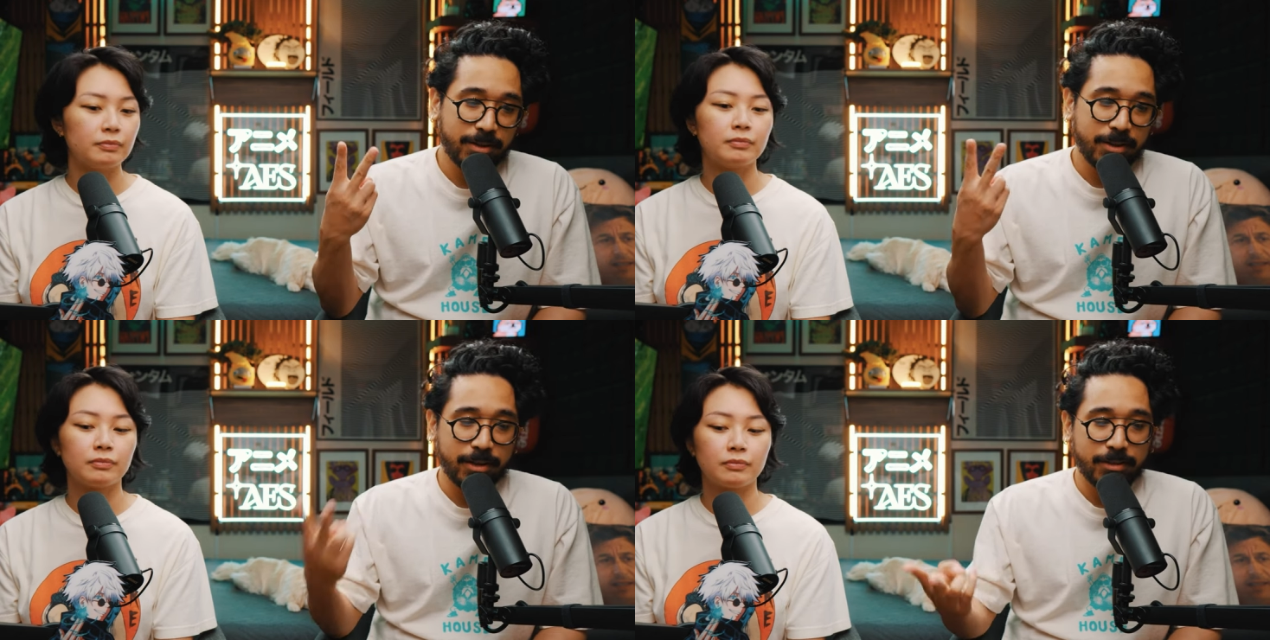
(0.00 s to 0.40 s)

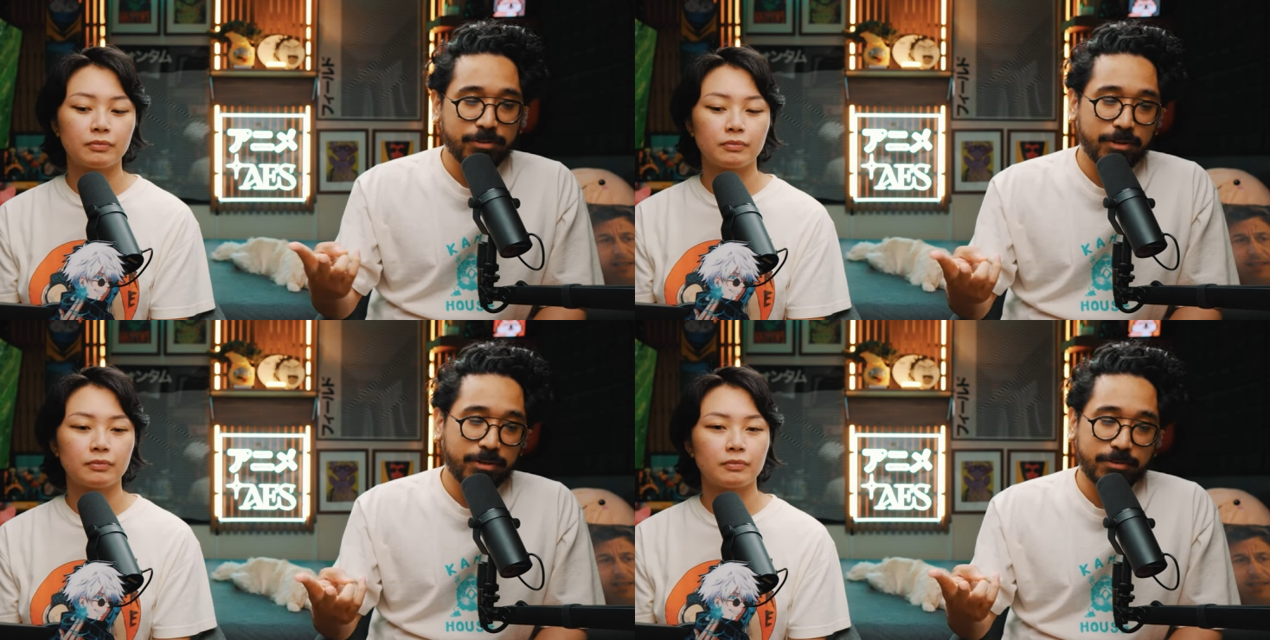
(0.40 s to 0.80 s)
Speaker 1: and
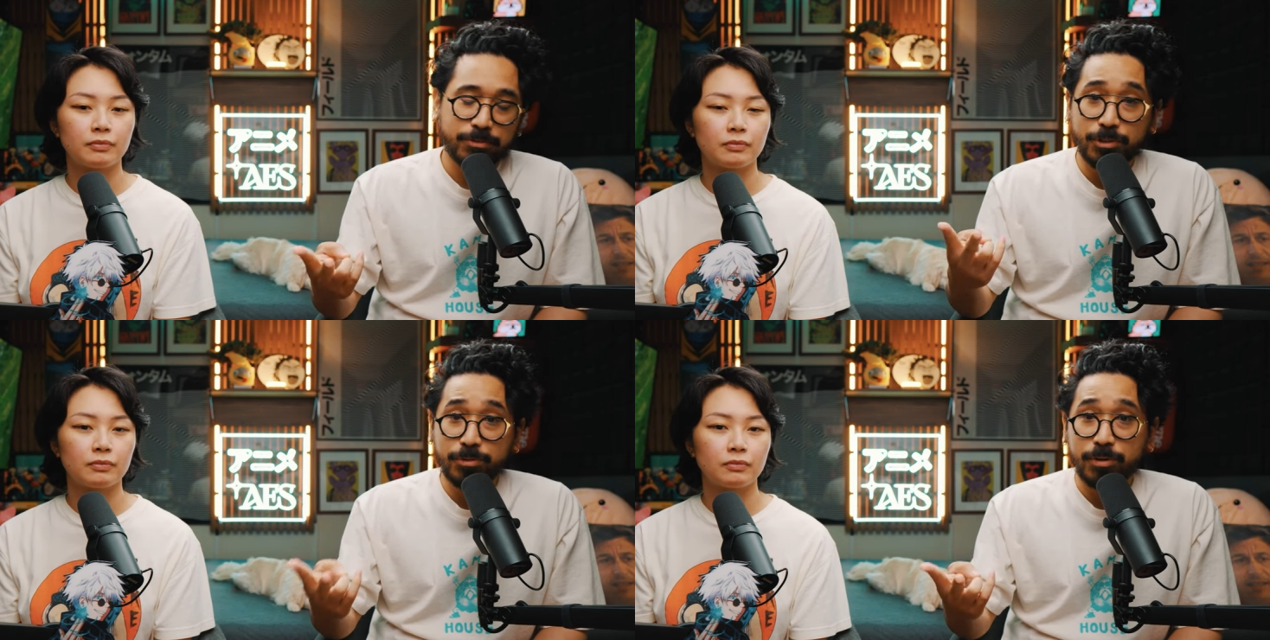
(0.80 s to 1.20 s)

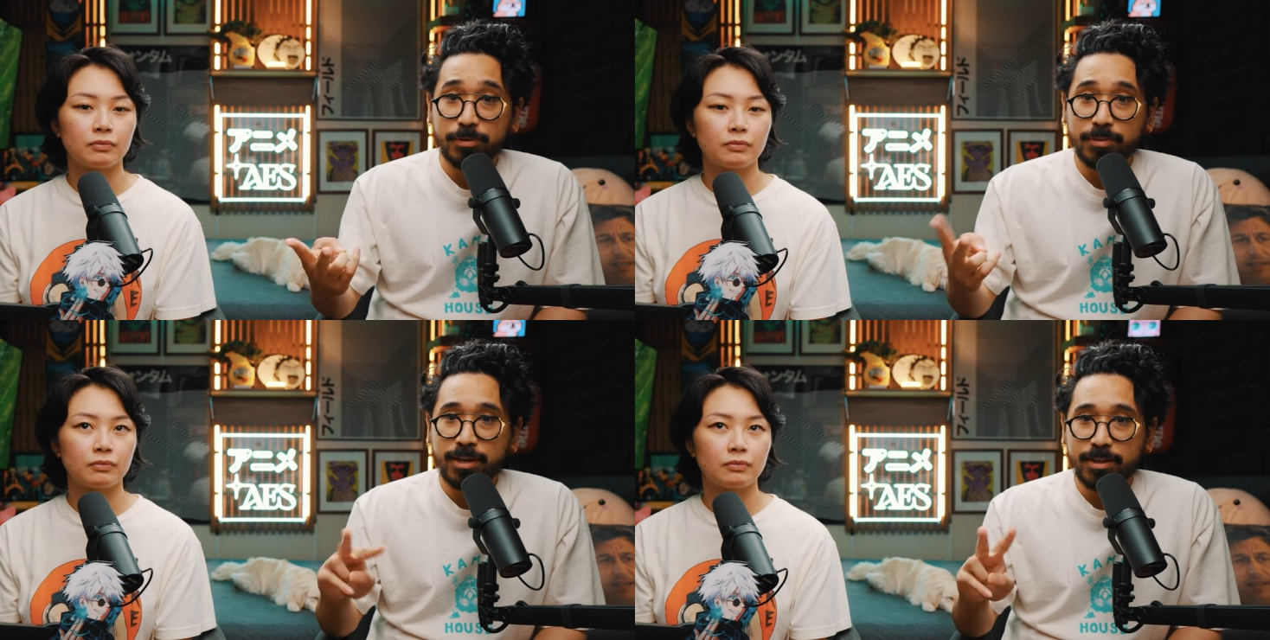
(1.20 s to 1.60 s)

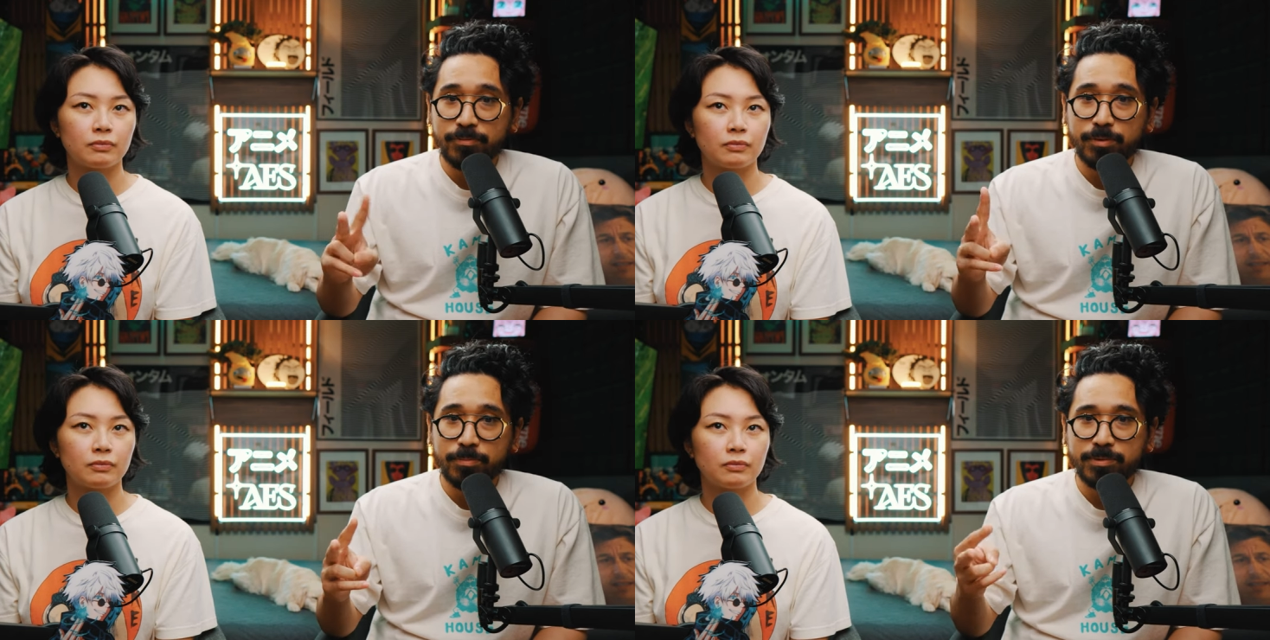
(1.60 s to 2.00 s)
Jogo. They kind of
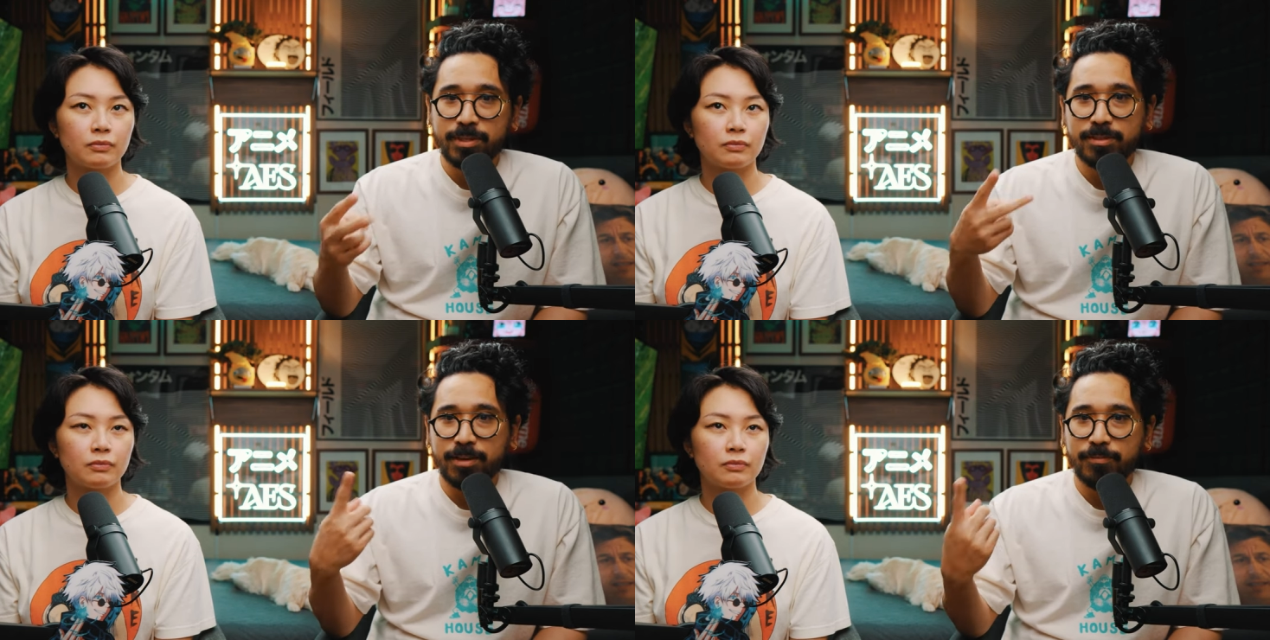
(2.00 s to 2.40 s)
represent like